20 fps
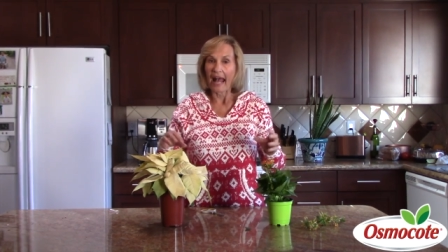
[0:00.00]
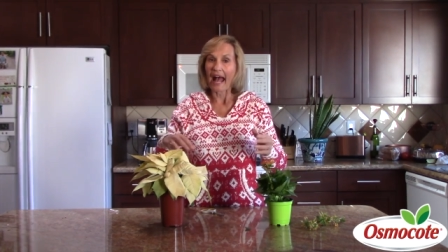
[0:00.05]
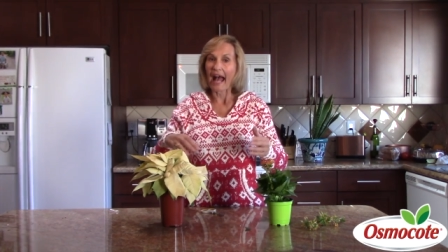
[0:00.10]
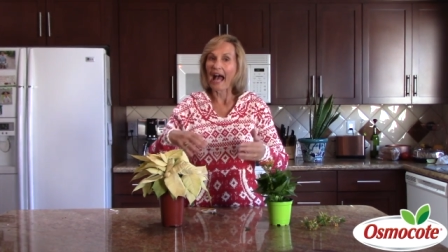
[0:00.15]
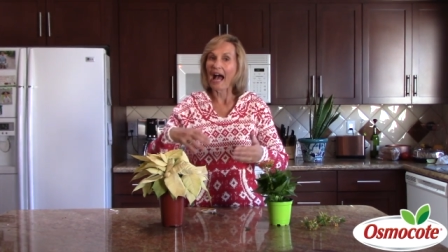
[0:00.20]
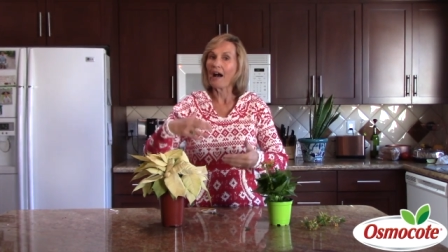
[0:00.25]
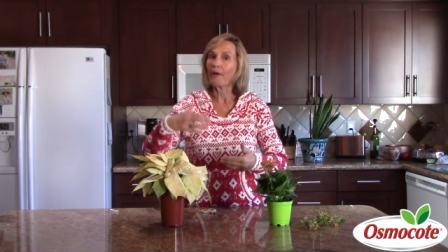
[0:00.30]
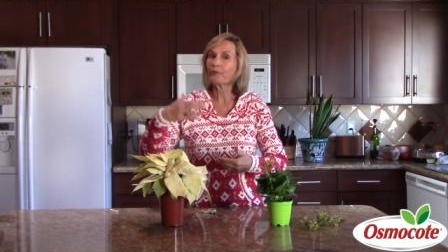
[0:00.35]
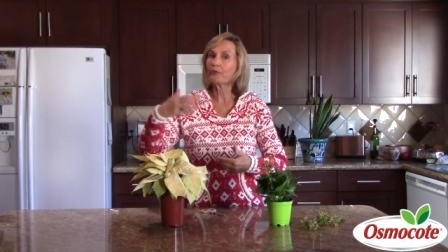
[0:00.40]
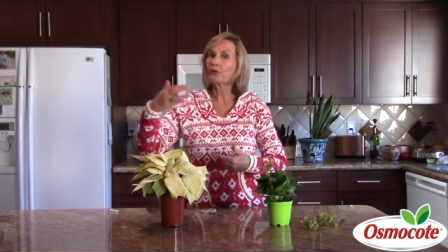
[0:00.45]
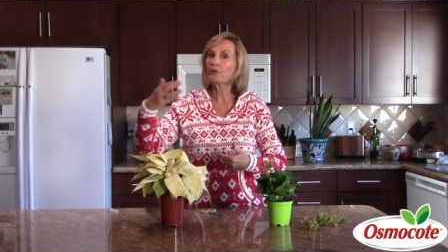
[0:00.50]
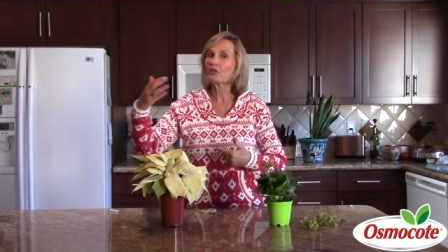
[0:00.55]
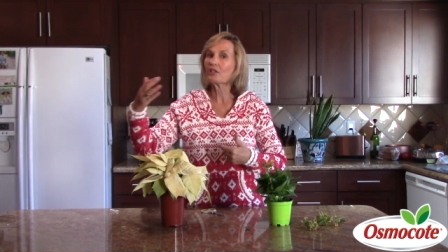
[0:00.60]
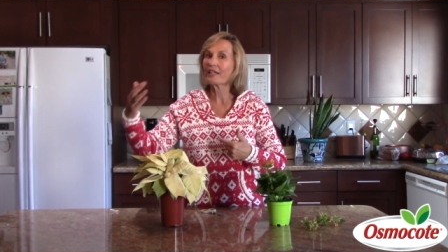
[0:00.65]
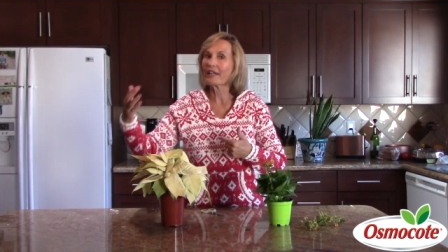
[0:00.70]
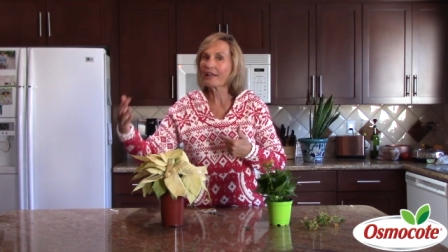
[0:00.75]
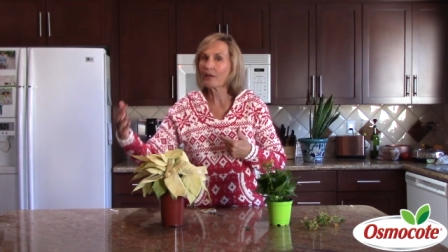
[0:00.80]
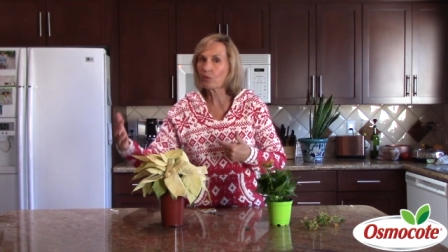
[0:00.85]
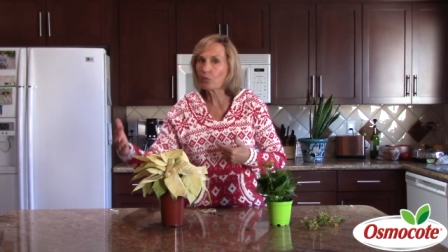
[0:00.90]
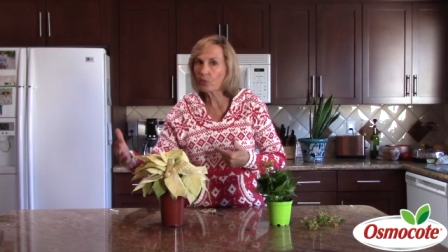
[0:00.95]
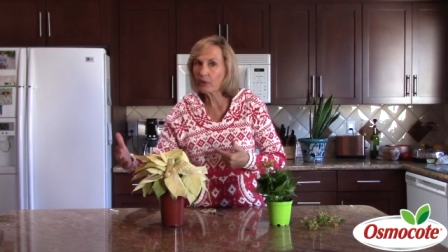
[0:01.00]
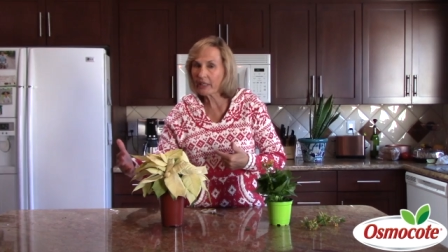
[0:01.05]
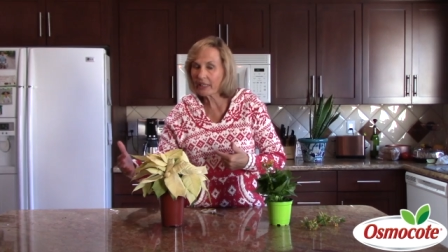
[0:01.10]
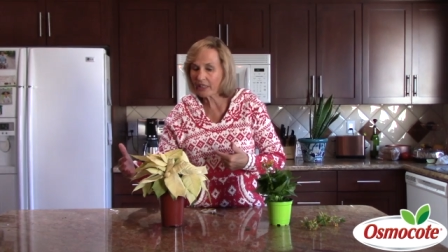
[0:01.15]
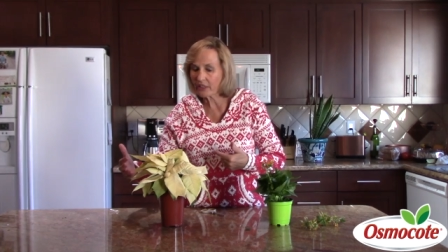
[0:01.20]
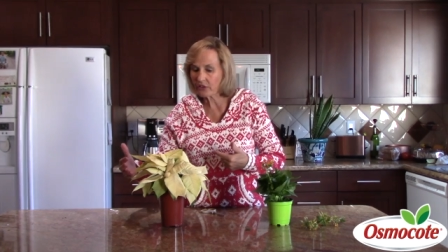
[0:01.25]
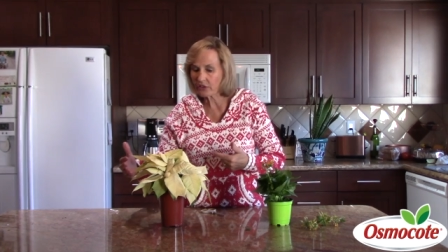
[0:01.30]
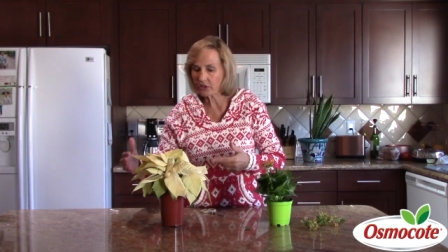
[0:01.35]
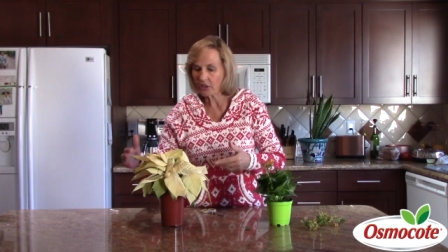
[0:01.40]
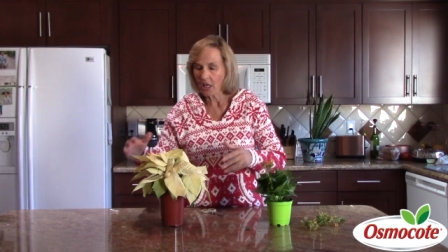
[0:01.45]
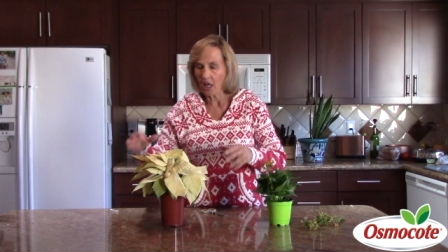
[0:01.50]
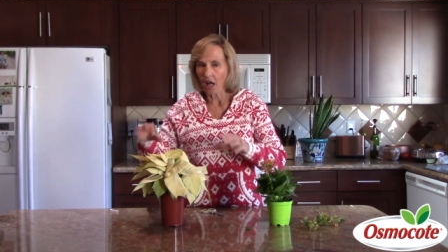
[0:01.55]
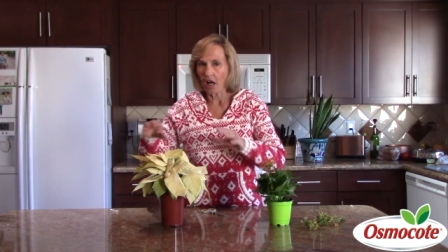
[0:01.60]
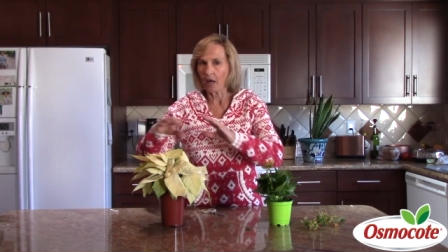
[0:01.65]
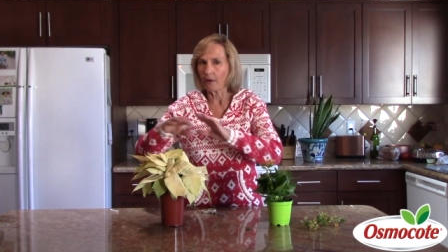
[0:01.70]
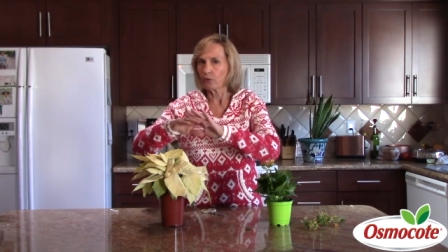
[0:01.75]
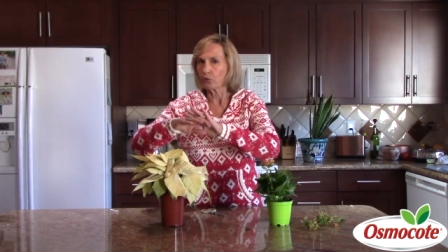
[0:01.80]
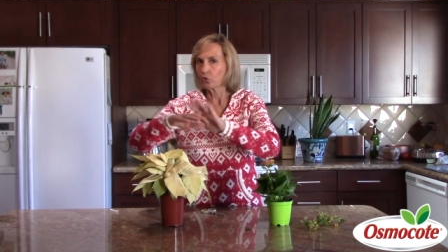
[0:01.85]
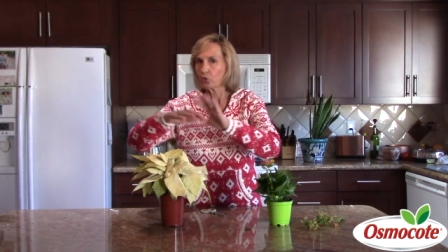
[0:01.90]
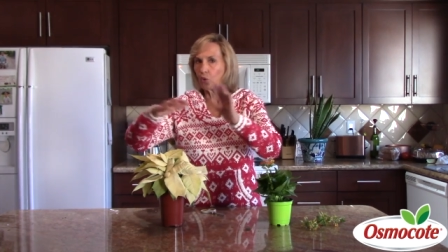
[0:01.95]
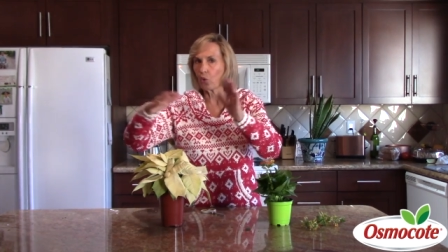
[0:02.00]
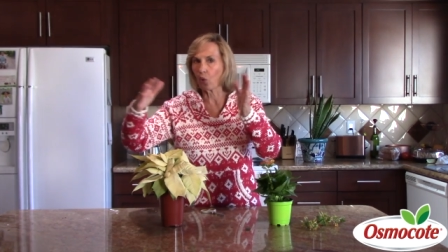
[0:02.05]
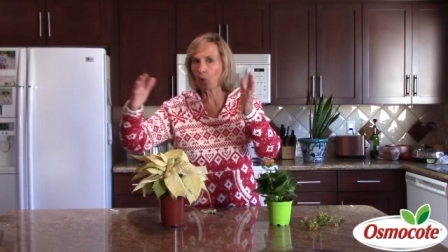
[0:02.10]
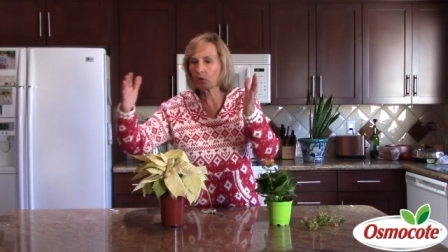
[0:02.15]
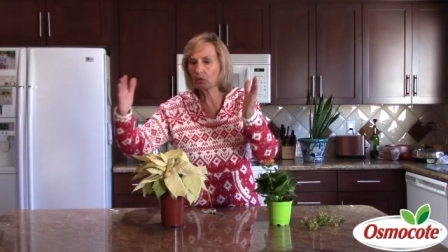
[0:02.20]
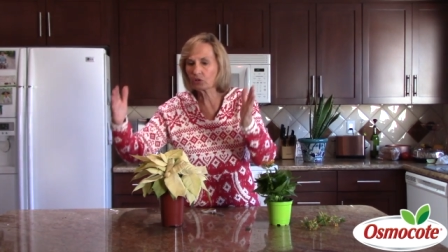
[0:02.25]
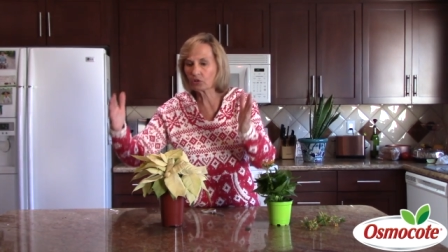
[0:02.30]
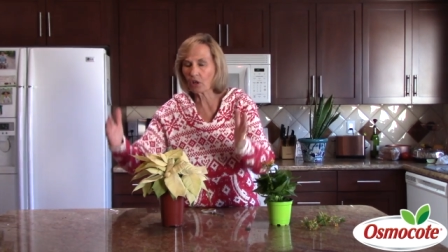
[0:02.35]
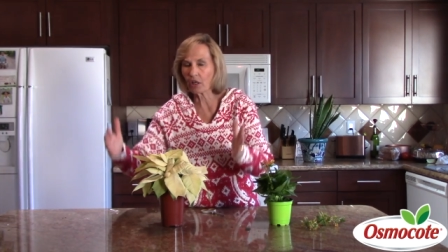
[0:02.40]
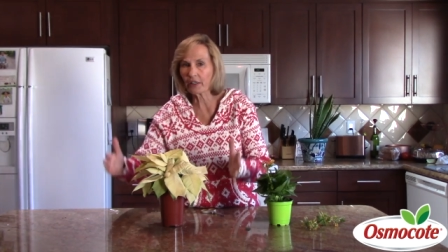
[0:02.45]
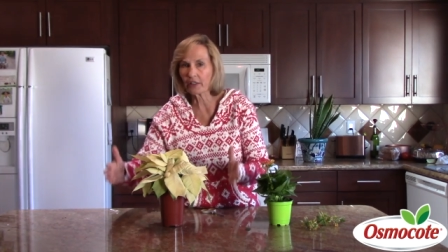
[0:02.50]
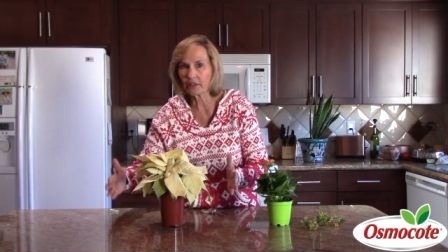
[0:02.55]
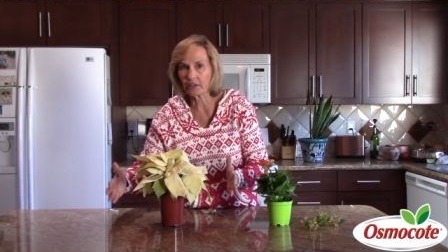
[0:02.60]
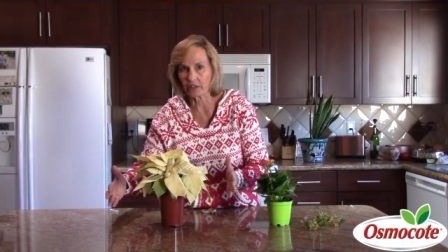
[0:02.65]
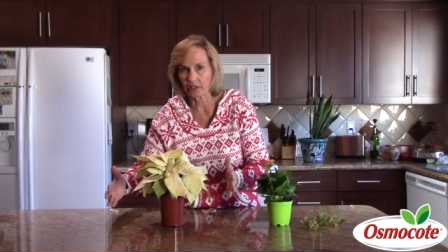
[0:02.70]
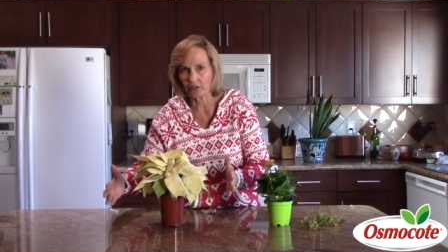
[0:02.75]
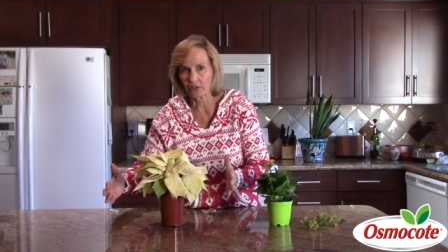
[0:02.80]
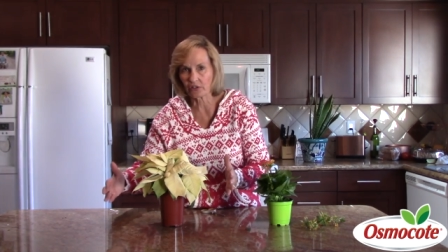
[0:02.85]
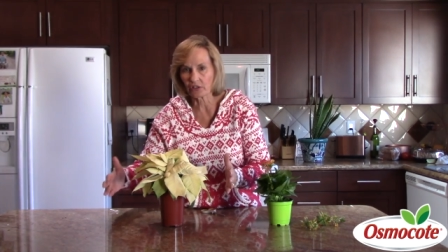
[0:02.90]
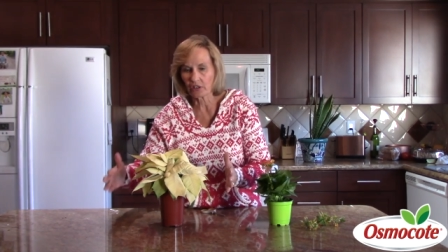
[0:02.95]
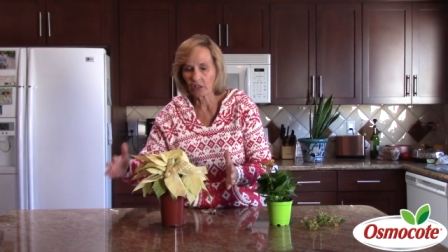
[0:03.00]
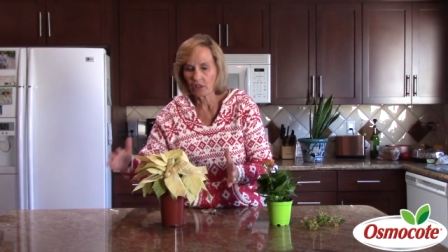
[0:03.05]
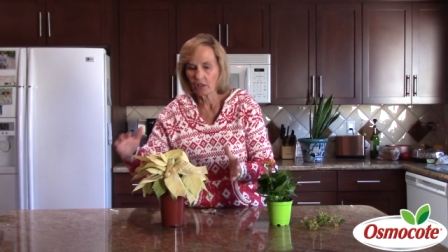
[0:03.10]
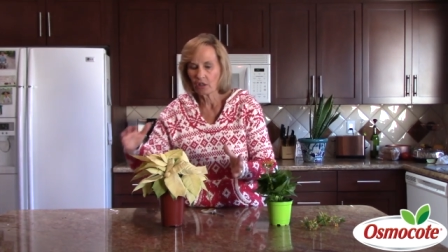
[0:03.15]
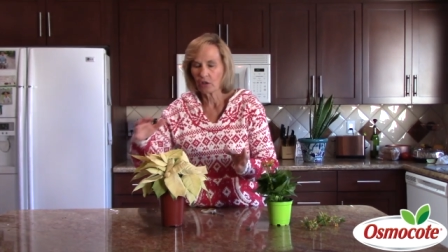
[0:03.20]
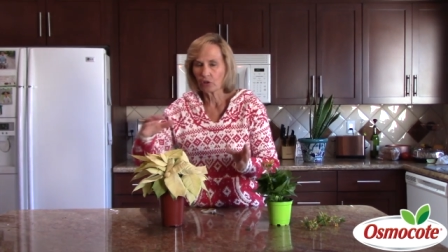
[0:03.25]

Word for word: After ten weeks of total darkness,